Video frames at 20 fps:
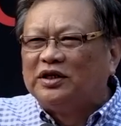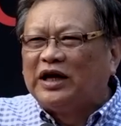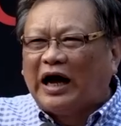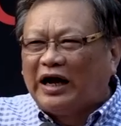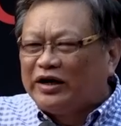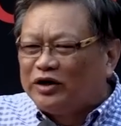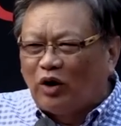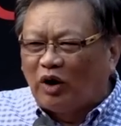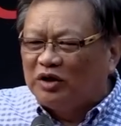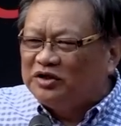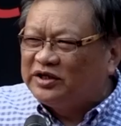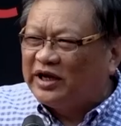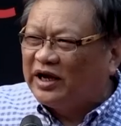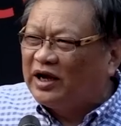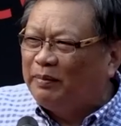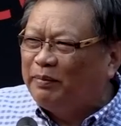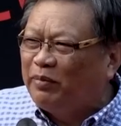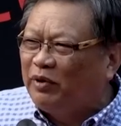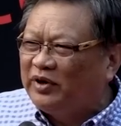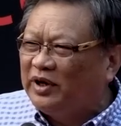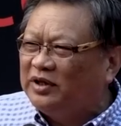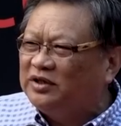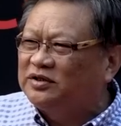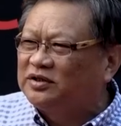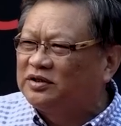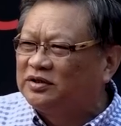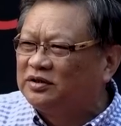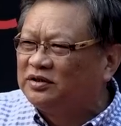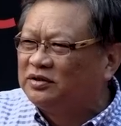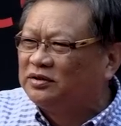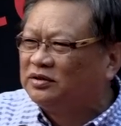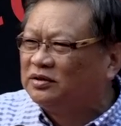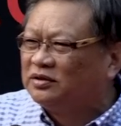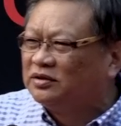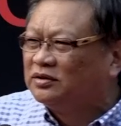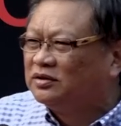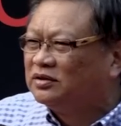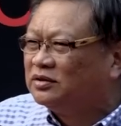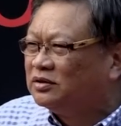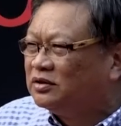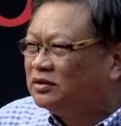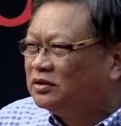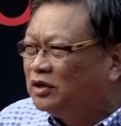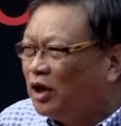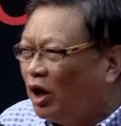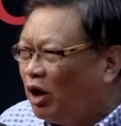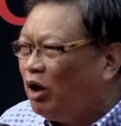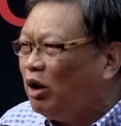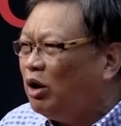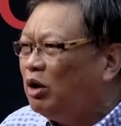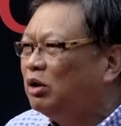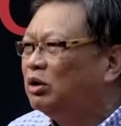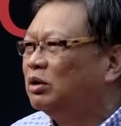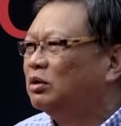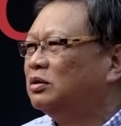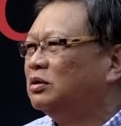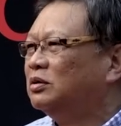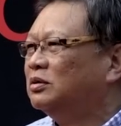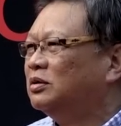are non-Singaporeans? No.